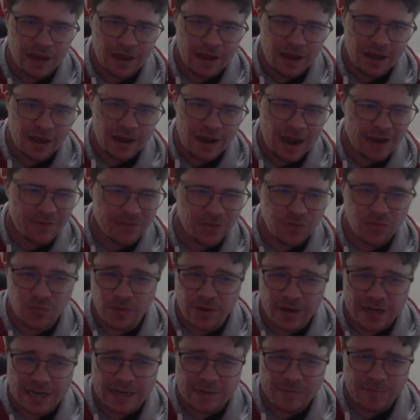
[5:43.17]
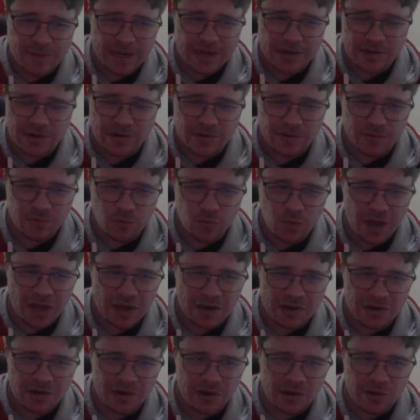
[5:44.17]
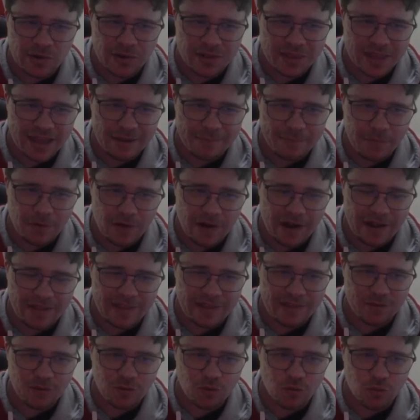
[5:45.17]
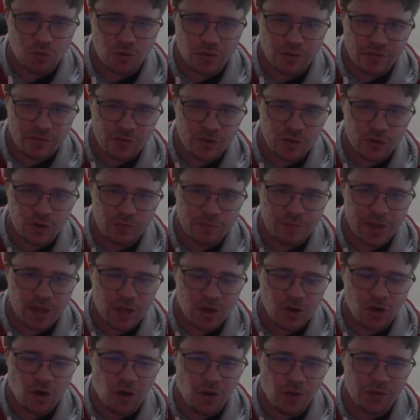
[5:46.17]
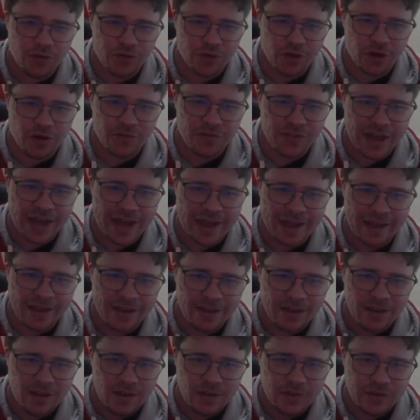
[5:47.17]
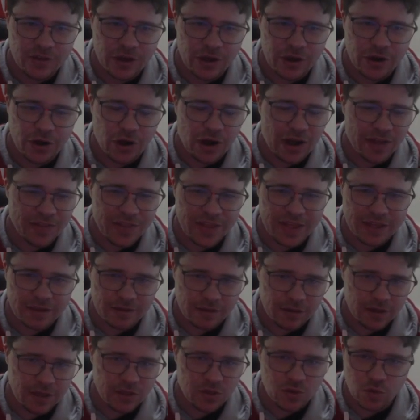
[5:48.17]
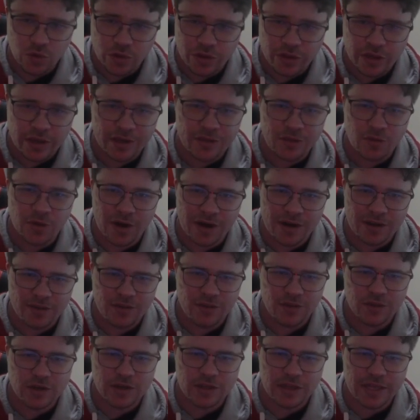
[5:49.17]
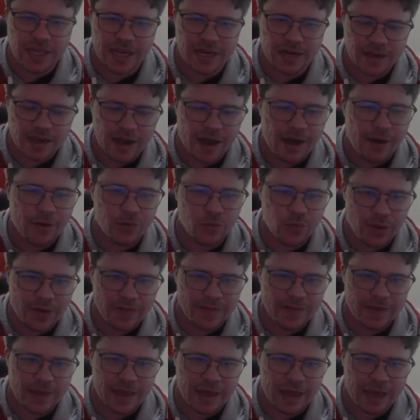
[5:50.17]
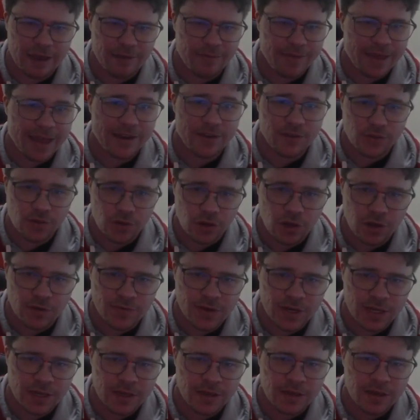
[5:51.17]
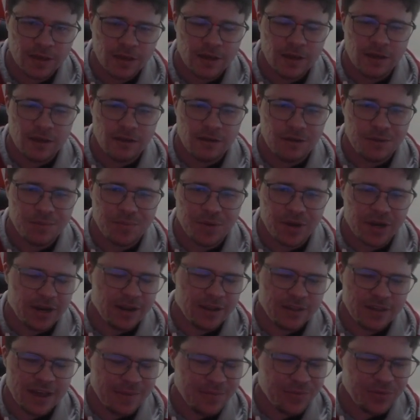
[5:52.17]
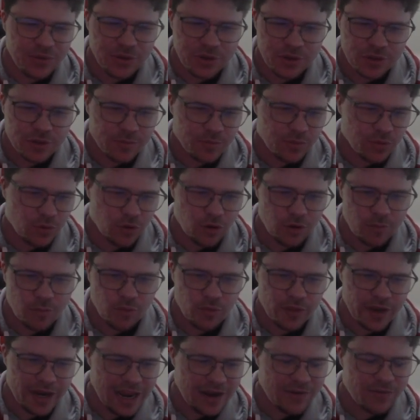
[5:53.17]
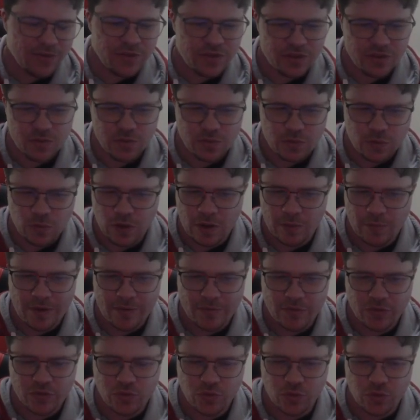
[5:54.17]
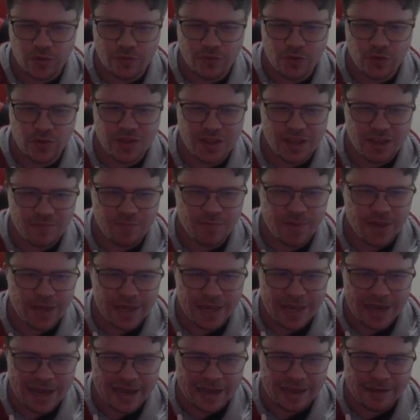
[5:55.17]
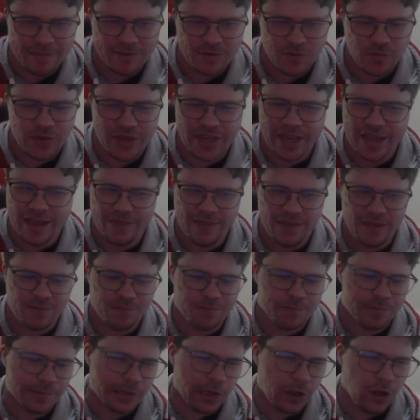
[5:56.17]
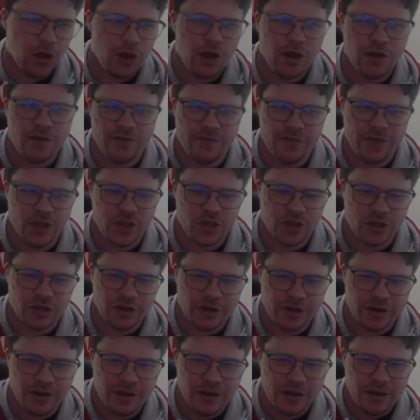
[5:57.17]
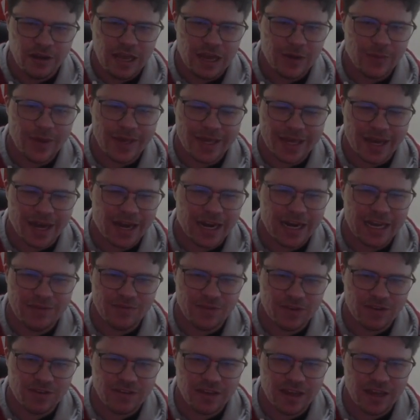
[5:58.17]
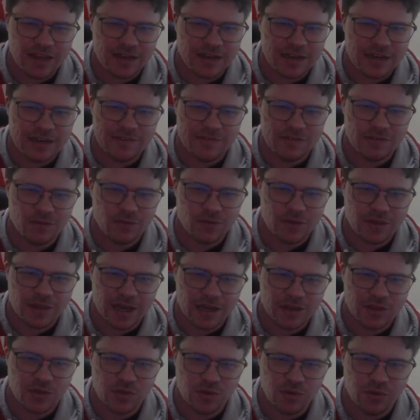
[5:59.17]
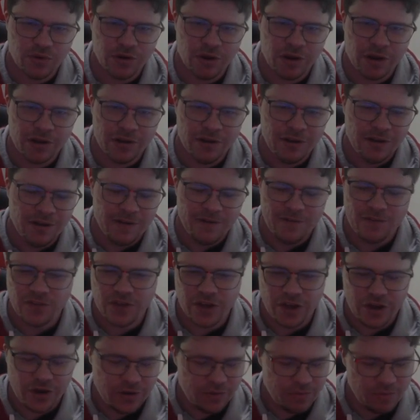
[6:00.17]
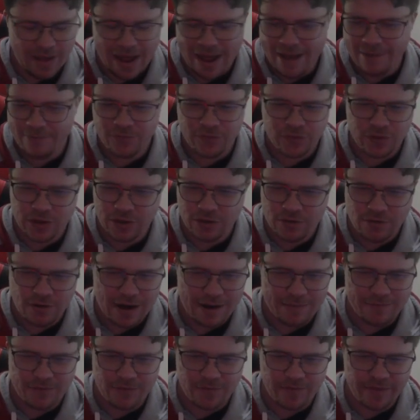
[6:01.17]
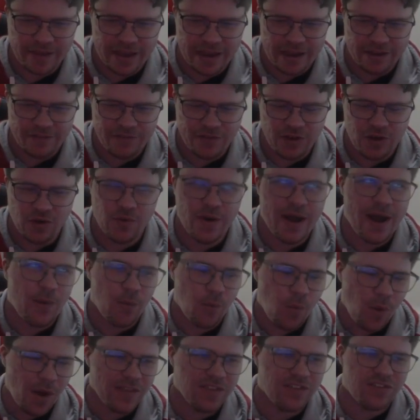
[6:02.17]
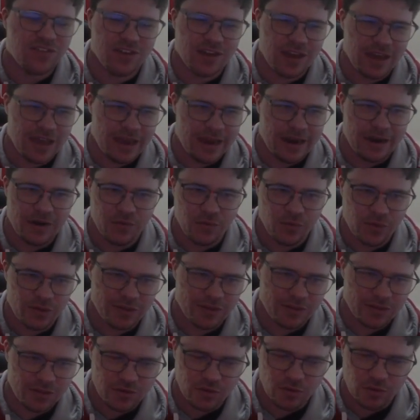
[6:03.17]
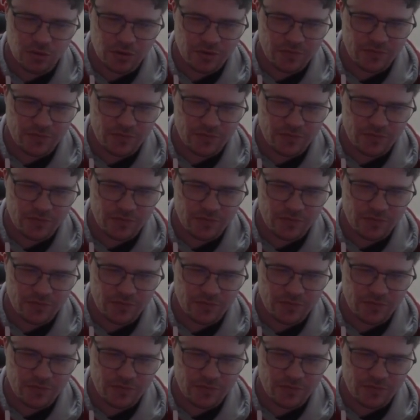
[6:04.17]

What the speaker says: haven't really been well looked at by the score review because of that. So I think it's good they got the right decision in the end. Carlton won the game. They deserved it. But it's absolutely deplorable that every single time we have a score review in these big games, we get this blurred vision and we can't even tell if it was touched or not. So, absolutely crap from the AFL, once again, with this score review